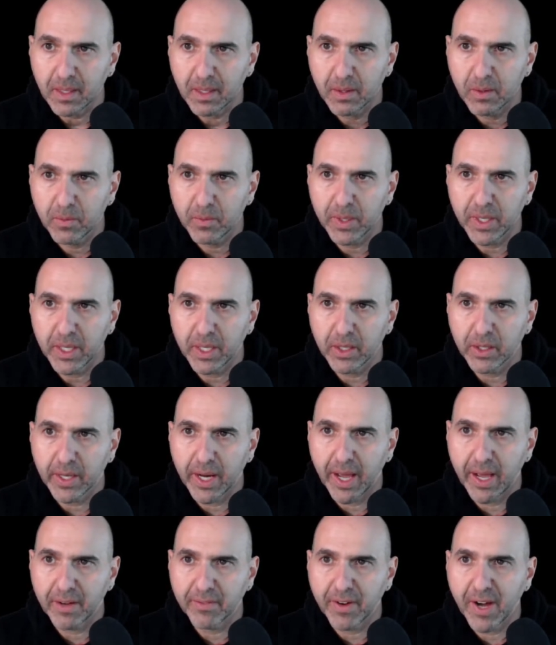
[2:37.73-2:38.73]
we could
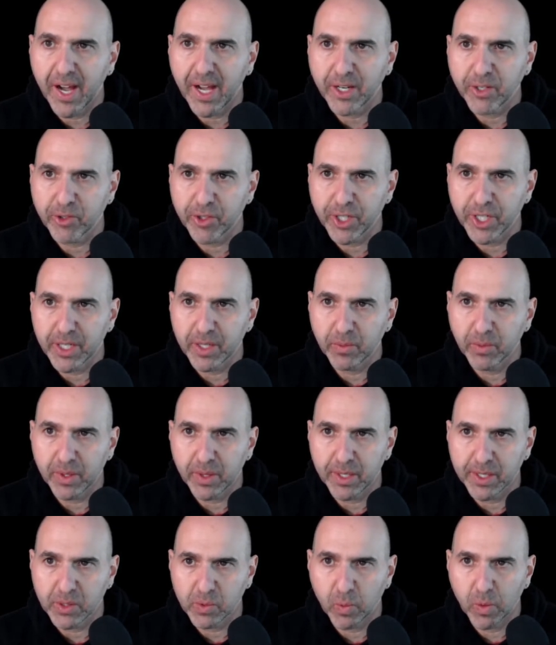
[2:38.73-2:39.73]
have hydrogen with
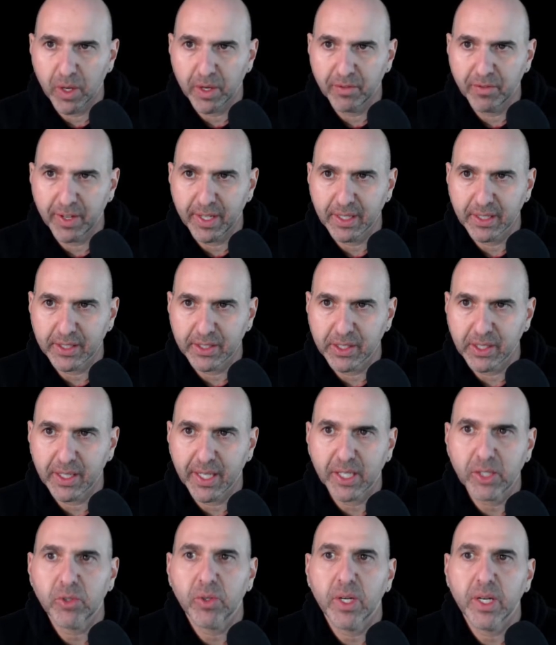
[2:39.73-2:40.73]
its one valence
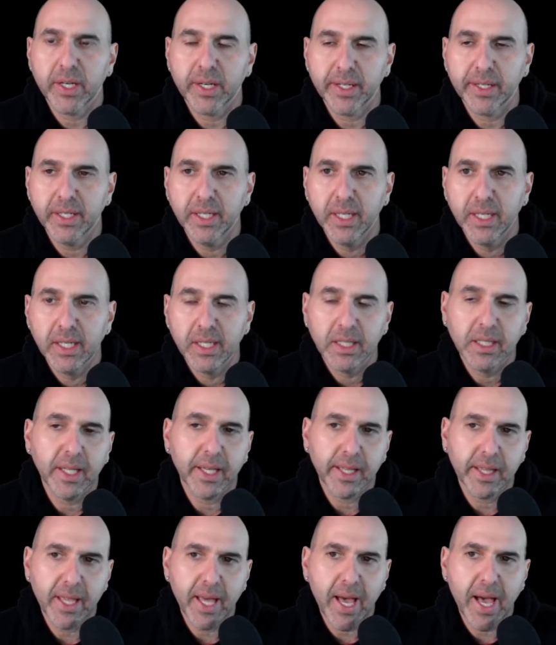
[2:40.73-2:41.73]
electron like
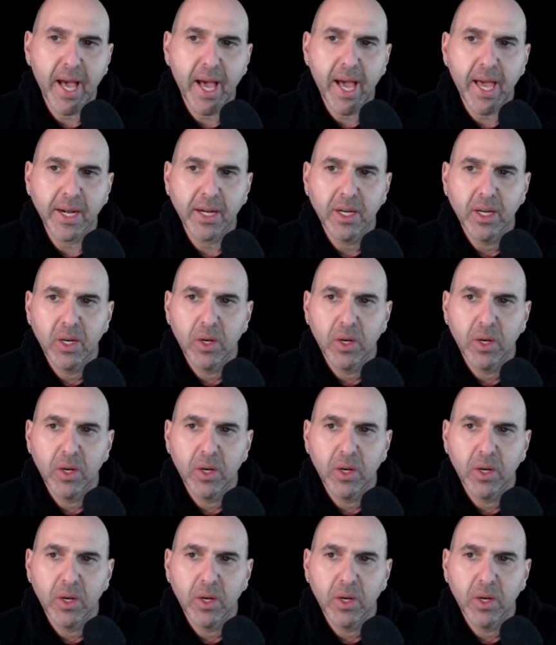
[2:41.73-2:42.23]
that,